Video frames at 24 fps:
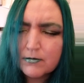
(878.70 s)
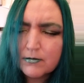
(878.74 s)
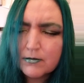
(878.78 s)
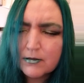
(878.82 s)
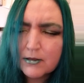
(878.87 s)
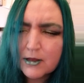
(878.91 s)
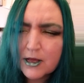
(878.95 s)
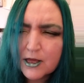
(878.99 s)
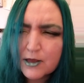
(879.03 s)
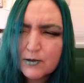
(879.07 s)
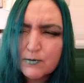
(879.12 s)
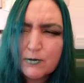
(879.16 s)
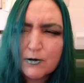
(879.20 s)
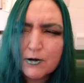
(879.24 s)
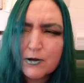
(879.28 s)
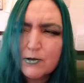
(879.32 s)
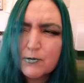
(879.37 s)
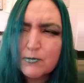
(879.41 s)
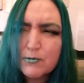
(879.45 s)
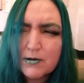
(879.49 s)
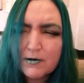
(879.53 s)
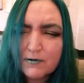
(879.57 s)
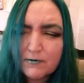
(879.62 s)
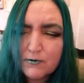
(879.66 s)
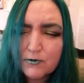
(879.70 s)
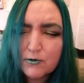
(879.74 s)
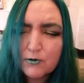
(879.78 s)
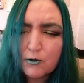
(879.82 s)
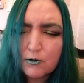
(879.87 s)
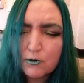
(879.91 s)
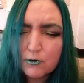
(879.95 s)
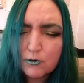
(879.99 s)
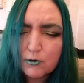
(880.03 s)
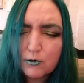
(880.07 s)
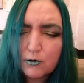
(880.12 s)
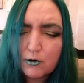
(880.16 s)
It's worse when I've
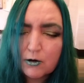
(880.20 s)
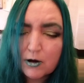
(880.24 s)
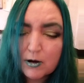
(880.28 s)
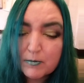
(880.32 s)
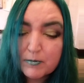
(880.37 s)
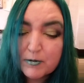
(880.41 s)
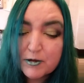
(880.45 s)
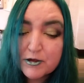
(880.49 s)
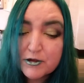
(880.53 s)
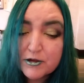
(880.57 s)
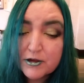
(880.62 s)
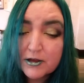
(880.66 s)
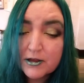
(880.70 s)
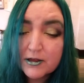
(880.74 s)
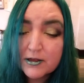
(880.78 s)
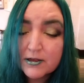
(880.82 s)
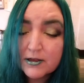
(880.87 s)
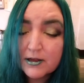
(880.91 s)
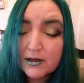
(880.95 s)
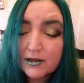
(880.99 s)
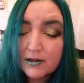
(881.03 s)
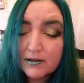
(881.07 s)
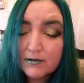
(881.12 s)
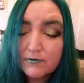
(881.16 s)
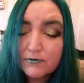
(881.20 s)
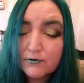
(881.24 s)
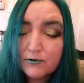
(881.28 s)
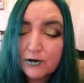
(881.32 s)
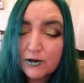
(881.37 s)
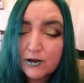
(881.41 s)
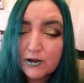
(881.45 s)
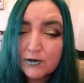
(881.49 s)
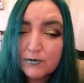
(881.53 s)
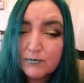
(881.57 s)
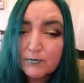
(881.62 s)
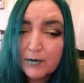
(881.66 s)
not got a machine sitting in front
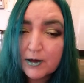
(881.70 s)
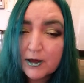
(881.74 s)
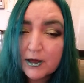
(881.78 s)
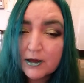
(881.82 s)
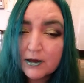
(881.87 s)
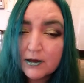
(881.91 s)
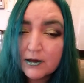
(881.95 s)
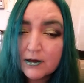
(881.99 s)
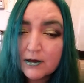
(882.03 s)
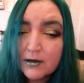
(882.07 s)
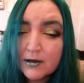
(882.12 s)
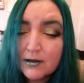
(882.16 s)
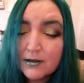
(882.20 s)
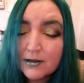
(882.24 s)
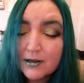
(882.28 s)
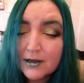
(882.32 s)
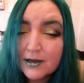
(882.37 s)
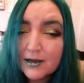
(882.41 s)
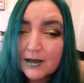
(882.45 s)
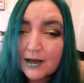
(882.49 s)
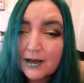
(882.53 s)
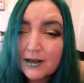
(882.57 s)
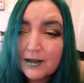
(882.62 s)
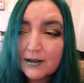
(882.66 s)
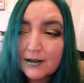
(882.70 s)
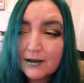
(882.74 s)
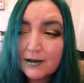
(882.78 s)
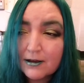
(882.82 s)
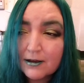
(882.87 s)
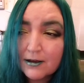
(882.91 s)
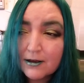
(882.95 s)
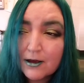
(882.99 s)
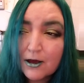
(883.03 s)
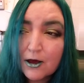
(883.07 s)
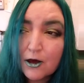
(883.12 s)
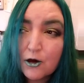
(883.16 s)
of me to kind of
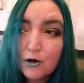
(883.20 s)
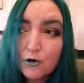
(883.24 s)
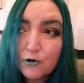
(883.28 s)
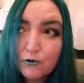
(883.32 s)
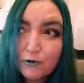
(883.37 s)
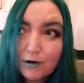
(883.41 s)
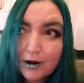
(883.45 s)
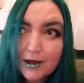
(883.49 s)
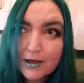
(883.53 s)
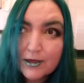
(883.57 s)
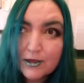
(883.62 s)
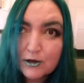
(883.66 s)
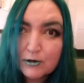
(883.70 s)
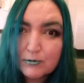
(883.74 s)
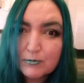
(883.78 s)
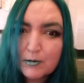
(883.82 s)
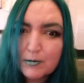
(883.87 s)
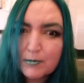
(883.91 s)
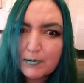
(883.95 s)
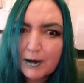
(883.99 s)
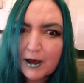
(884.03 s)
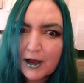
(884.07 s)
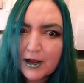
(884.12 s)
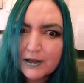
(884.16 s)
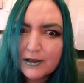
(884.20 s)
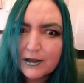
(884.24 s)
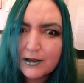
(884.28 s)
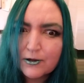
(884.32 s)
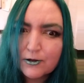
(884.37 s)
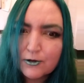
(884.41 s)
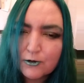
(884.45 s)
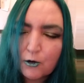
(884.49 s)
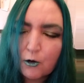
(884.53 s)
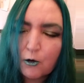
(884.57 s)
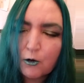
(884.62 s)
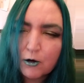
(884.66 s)
wrestle me back to
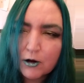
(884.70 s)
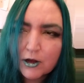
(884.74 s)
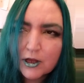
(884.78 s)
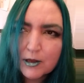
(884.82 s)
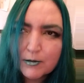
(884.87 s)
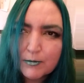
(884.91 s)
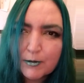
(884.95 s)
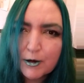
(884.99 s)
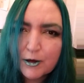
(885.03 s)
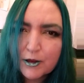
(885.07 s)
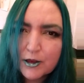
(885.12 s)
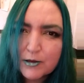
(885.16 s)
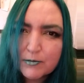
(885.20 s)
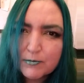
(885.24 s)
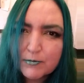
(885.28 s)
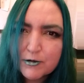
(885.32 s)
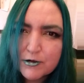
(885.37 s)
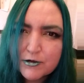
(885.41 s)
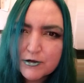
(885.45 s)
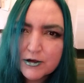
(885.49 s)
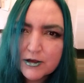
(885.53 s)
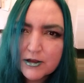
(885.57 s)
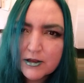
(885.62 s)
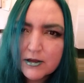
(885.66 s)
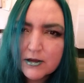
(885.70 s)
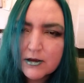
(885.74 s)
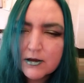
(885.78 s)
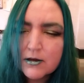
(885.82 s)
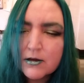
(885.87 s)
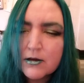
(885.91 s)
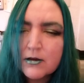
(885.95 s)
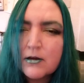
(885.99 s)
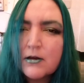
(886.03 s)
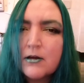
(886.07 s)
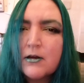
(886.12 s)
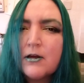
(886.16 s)
talking about the machine.
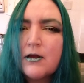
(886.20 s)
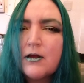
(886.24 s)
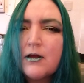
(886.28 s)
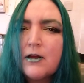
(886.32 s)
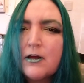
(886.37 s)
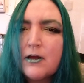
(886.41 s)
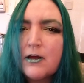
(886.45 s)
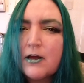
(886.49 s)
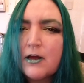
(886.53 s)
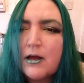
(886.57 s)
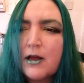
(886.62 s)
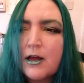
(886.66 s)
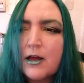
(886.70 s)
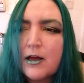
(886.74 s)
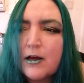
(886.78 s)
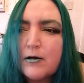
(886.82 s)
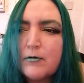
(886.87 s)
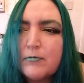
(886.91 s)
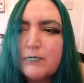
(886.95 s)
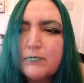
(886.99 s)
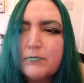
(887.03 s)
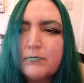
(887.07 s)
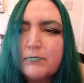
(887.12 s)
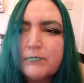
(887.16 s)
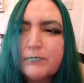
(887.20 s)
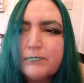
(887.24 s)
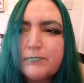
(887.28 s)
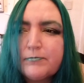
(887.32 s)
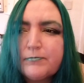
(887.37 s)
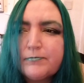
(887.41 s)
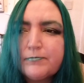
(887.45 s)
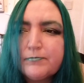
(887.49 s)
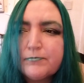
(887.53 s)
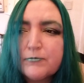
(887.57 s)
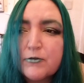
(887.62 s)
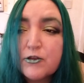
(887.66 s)
So
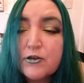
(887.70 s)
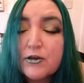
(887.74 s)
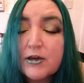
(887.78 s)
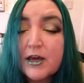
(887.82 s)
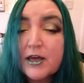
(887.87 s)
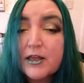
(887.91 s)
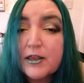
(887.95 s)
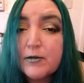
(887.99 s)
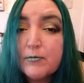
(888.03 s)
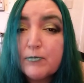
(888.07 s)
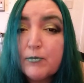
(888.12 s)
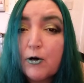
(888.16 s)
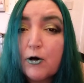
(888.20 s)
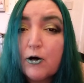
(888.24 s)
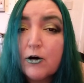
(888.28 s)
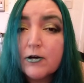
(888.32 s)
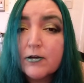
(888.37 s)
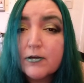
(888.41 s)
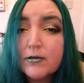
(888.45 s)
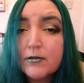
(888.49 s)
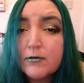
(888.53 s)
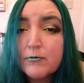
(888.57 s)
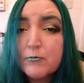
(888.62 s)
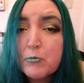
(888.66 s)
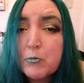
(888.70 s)
yeah, the Boss.